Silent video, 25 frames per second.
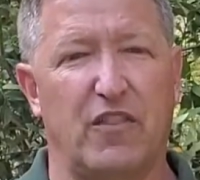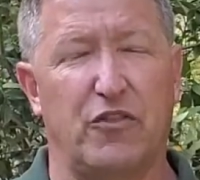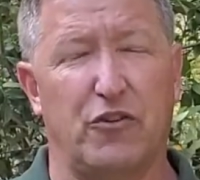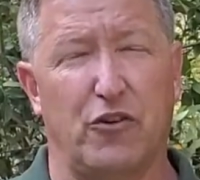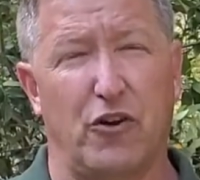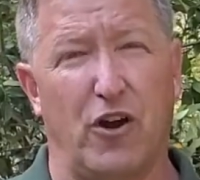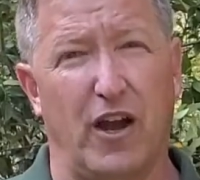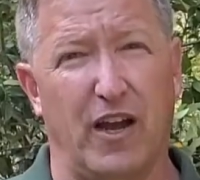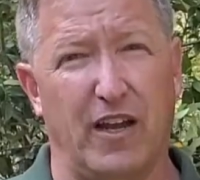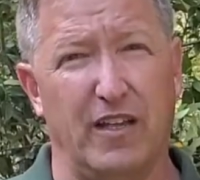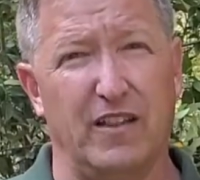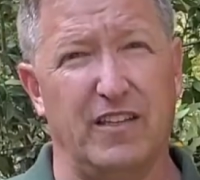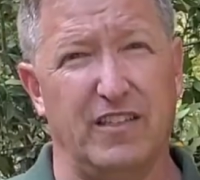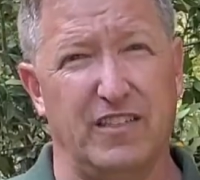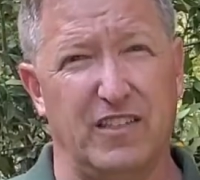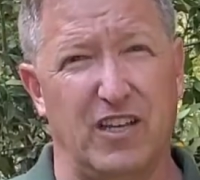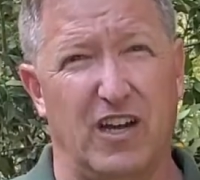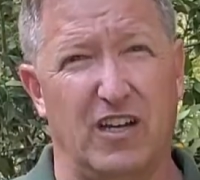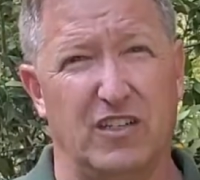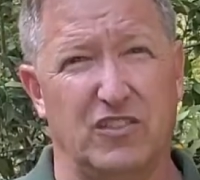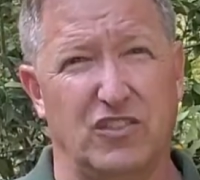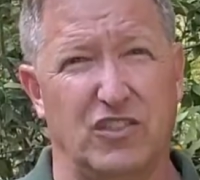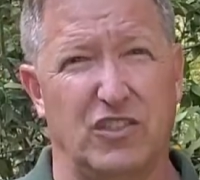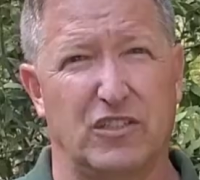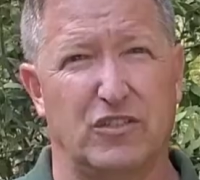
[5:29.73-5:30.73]
they're highly
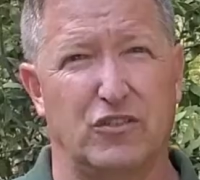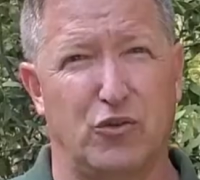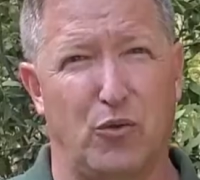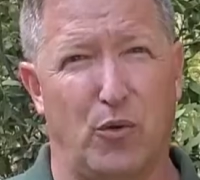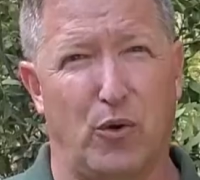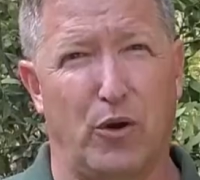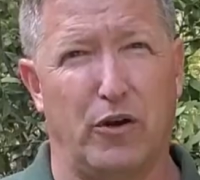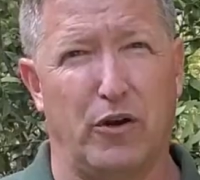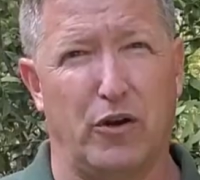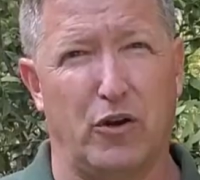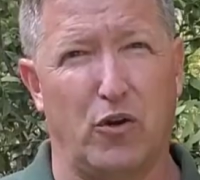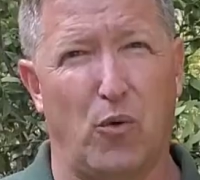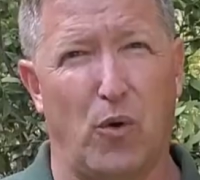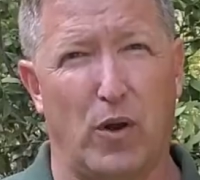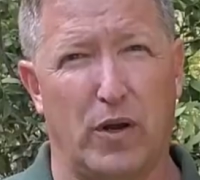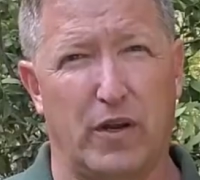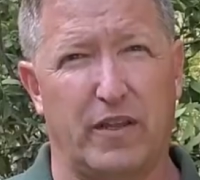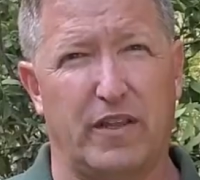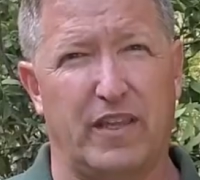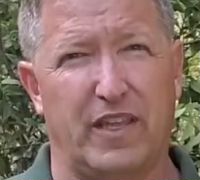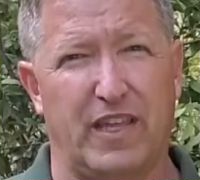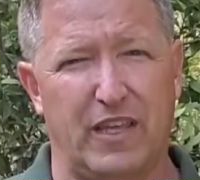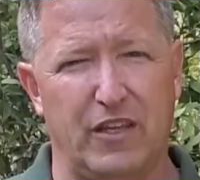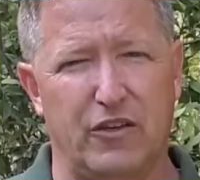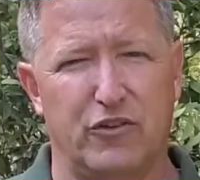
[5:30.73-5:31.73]
toxic to our aquatic
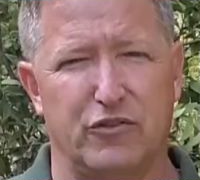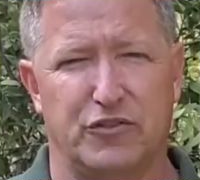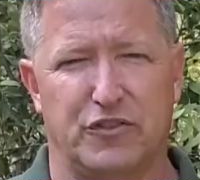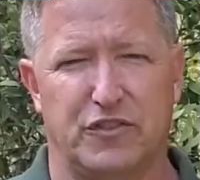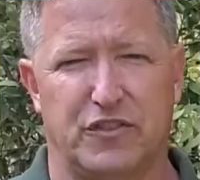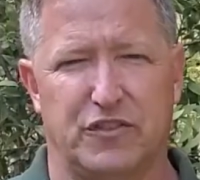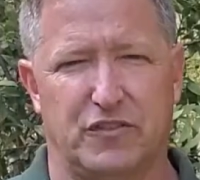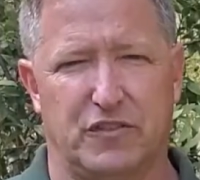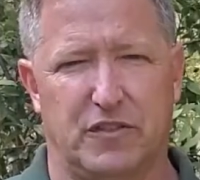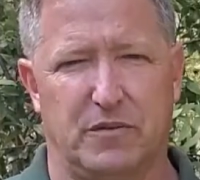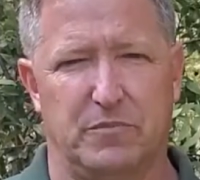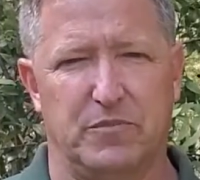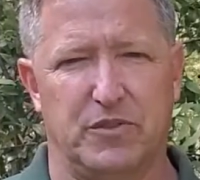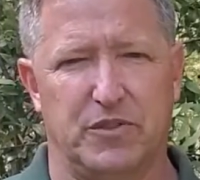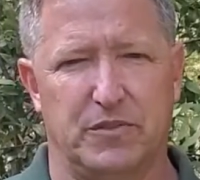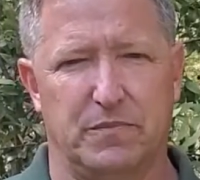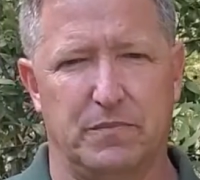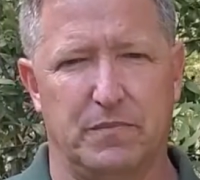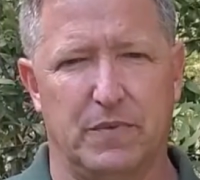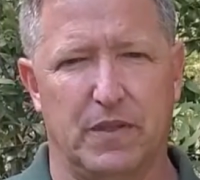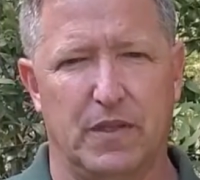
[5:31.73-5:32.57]
ecosystems.